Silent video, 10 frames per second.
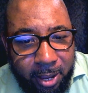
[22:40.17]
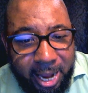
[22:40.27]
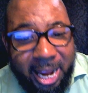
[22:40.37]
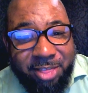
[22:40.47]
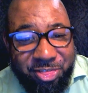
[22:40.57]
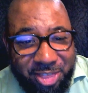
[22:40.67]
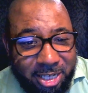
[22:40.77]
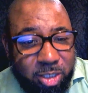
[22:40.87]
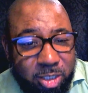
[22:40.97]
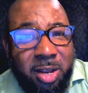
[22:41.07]
And
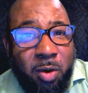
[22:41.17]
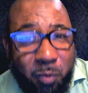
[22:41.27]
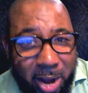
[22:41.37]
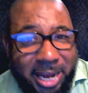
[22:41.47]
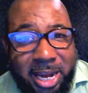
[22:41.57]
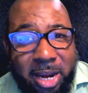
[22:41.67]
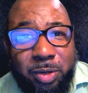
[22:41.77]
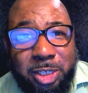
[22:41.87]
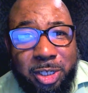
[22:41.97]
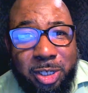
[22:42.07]
this right here,
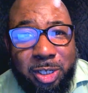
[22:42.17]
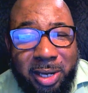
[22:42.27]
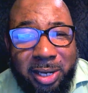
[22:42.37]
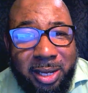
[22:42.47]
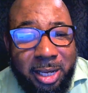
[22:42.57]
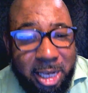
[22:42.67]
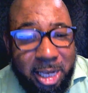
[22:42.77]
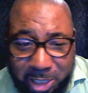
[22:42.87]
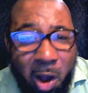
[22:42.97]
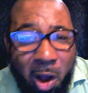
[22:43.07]
what you're doing,
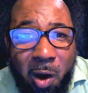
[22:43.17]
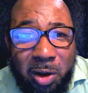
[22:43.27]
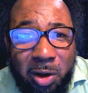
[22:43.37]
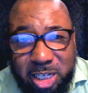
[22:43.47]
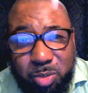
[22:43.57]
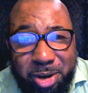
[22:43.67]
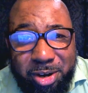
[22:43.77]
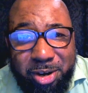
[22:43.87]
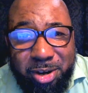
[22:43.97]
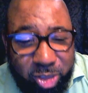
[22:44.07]
is all
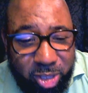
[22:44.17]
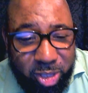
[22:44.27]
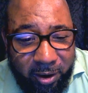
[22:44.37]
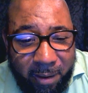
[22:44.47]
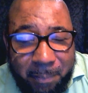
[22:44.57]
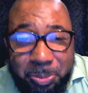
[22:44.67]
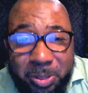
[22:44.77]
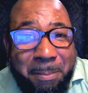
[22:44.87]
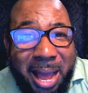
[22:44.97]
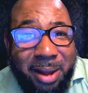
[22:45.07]
conspiracy theory.
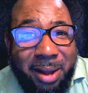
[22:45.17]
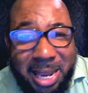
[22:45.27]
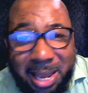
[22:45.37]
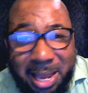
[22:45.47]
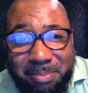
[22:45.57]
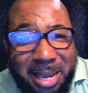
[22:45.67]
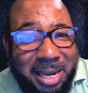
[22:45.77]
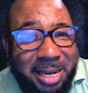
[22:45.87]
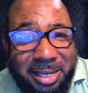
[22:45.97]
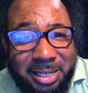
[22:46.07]
About him
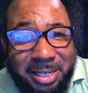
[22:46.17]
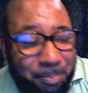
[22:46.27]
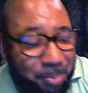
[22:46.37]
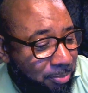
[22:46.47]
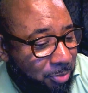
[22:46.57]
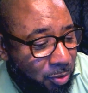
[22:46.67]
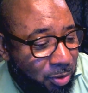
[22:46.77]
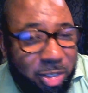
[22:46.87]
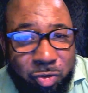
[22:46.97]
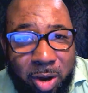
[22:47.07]
making this up,
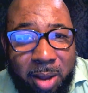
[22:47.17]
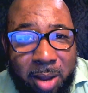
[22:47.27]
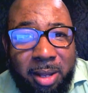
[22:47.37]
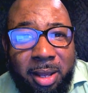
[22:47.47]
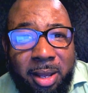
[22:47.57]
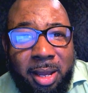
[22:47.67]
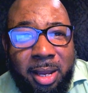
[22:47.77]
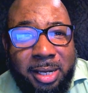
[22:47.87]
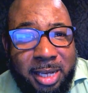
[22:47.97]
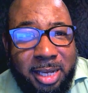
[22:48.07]
going to Trump
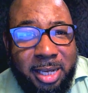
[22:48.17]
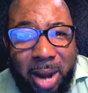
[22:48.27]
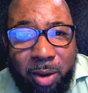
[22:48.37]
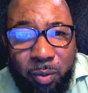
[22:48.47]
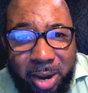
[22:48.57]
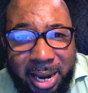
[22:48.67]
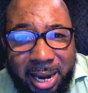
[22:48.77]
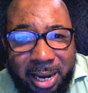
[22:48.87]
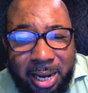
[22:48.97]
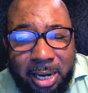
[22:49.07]
to get the right
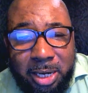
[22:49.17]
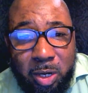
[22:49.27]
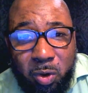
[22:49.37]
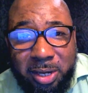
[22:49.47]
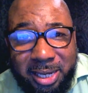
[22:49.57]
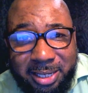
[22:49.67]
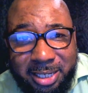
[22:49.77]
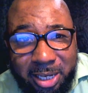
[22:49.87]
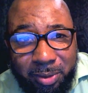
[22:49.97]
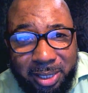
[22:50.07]
wing to go
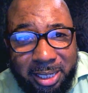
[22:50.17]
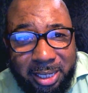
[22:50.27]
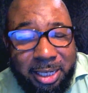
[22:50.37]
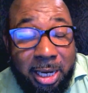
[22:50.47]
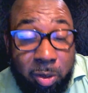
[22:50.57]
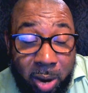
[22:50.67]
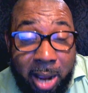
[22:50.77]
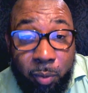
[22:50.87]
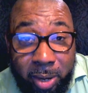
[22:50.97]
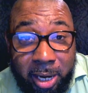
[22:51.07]
against Hillary Clinton, get the
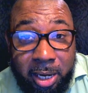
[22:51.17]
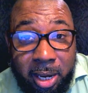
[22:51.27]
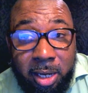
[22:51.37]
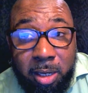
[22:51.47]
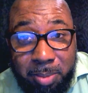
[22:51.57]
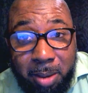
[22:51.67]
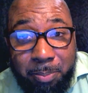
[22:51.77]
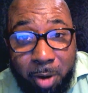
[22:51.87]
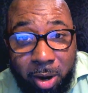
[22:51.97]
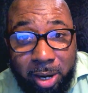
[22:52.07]
right wing to be a
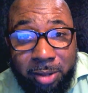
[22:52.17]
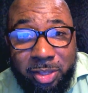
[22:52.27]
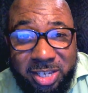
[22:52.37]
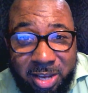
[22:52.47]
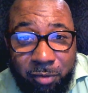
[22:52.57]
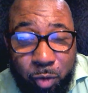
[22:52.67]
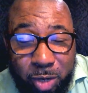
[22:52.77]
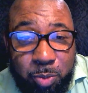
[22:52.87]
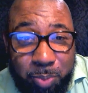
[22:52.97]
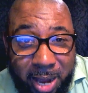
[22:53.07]
part of the
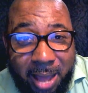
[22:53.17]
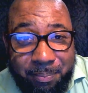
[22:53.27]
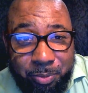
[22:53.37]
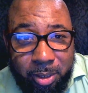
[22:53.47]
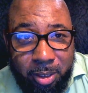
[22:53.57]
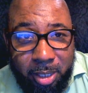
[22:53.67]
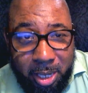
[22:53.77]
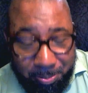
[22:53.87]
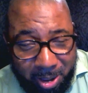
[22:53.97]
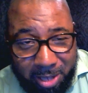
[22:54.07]
Selfridge plot
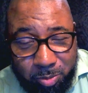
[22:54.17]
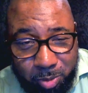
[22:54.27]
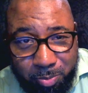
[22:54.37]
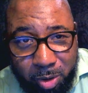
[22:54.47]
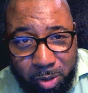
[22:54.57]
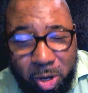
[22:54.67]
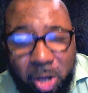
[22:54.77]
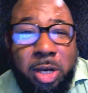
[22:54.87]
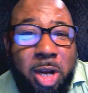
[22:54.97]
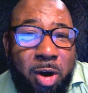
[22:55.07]
and possible murder.
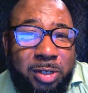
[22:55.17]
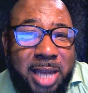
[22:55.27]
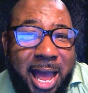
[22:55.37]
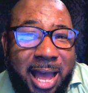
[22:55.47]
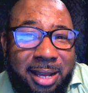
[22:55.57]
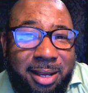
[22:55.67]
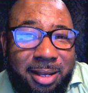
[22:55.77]
No, Doc,